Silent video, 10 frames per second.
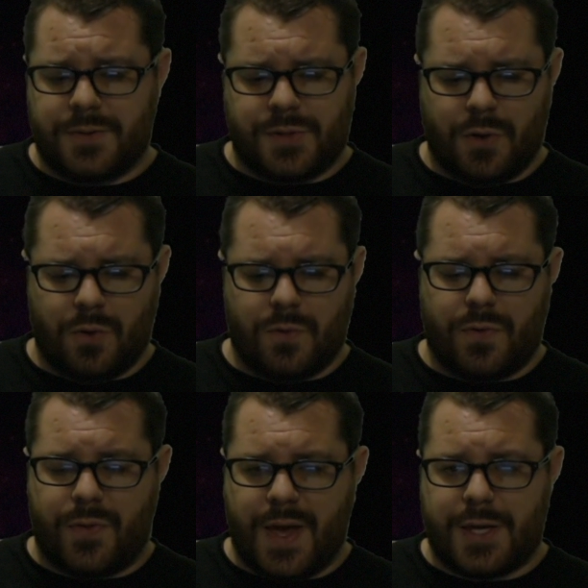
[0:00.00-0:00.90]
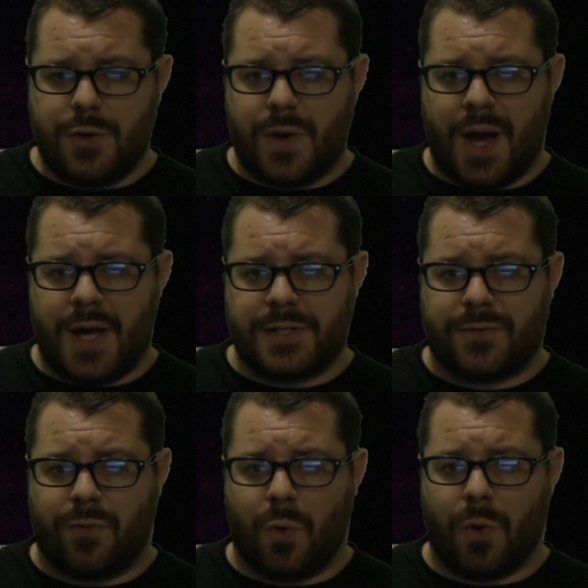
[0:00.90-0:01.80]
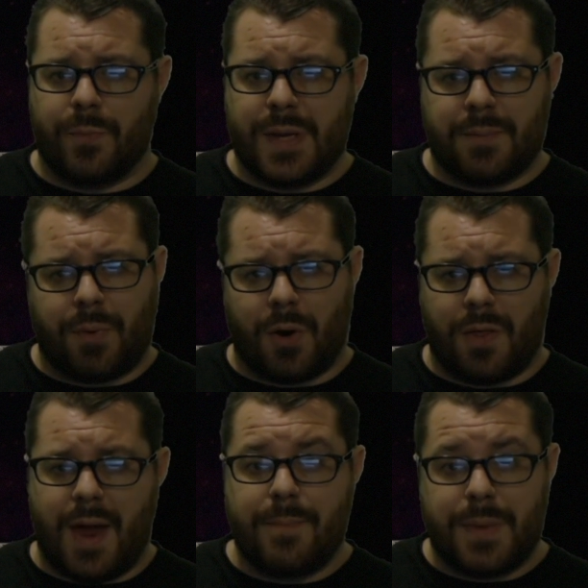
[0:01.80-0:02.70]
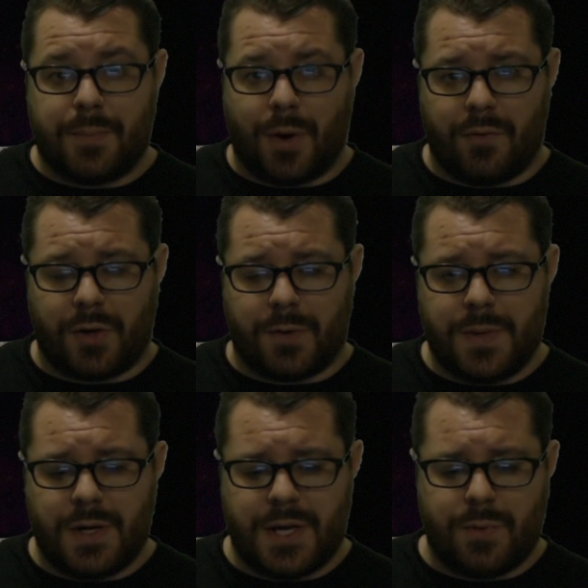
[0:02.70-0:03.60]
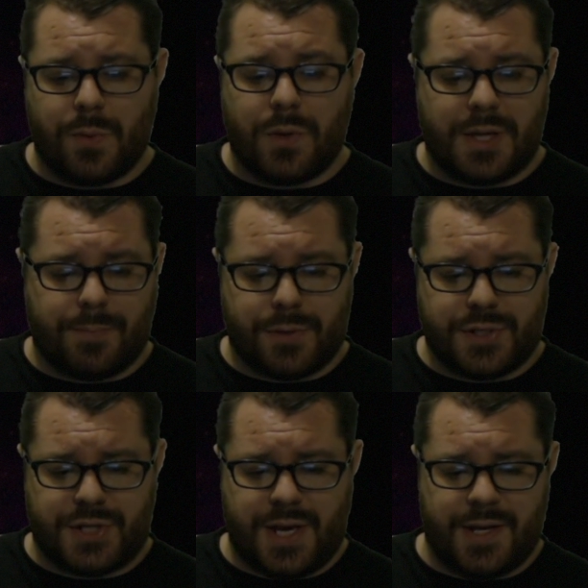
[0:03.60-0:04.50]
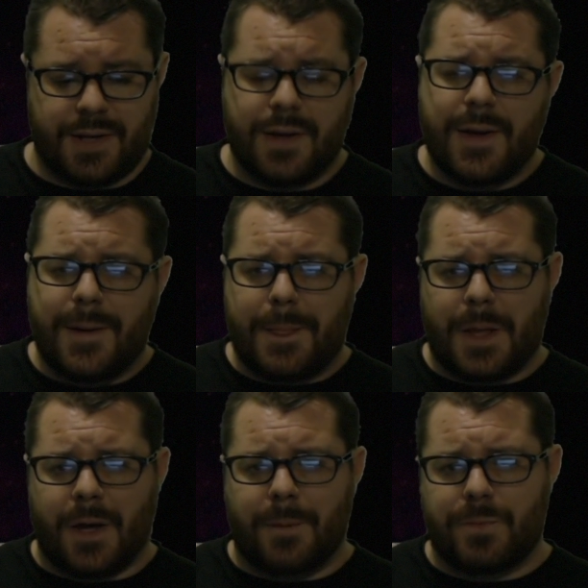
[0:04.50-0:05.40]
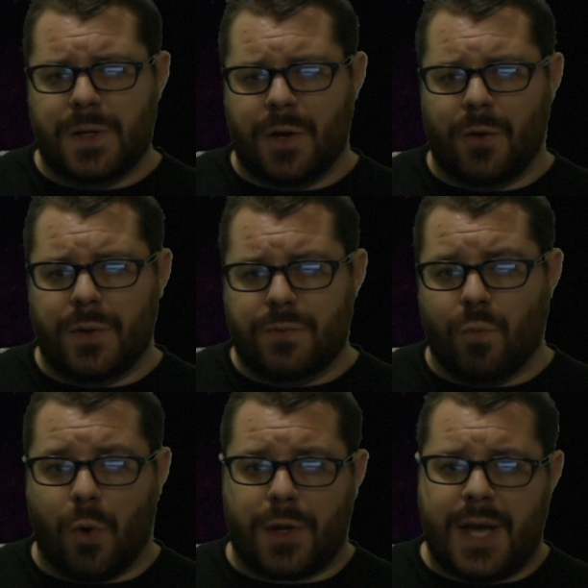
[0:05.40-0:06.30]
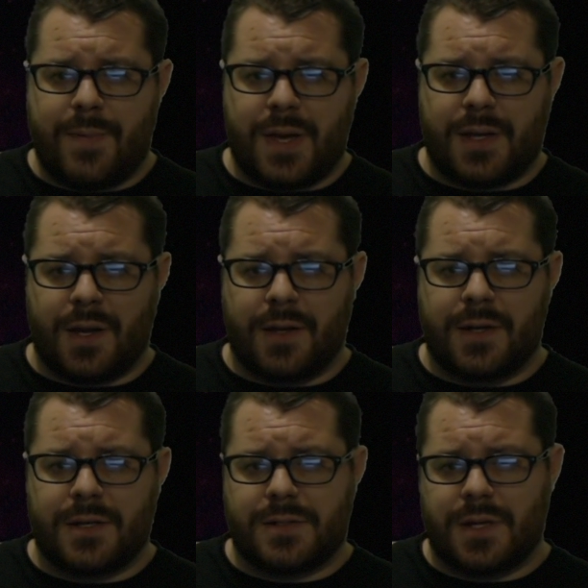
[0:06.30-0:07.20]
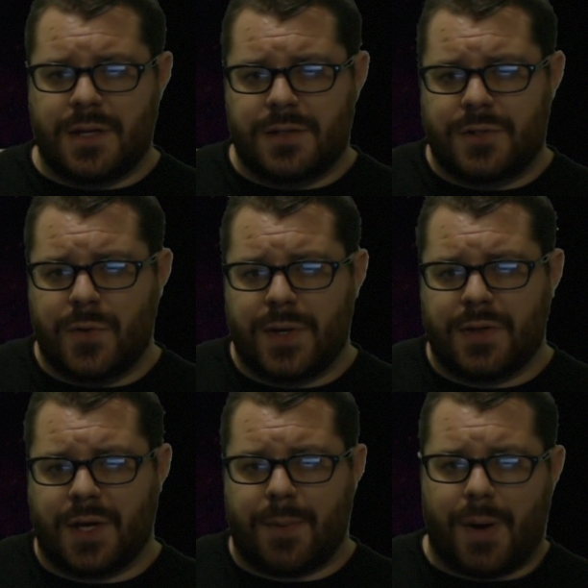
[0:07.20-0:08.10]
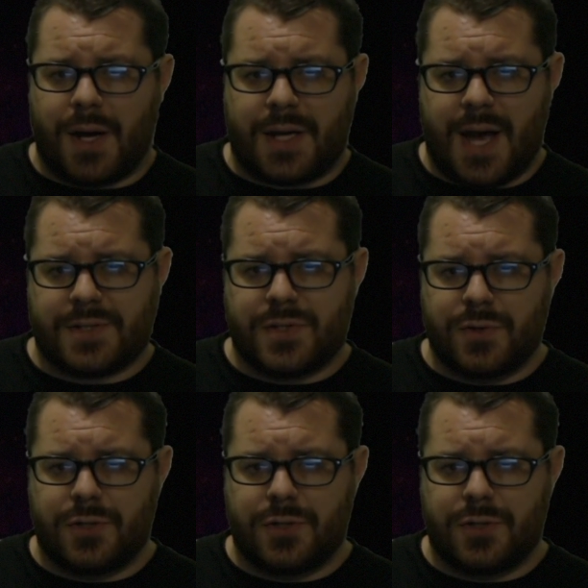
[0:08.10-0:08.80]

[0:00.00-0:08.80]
So thank you guys for being part of that and being part of our community. We really appreciate it. Wargaming and doing like a podcast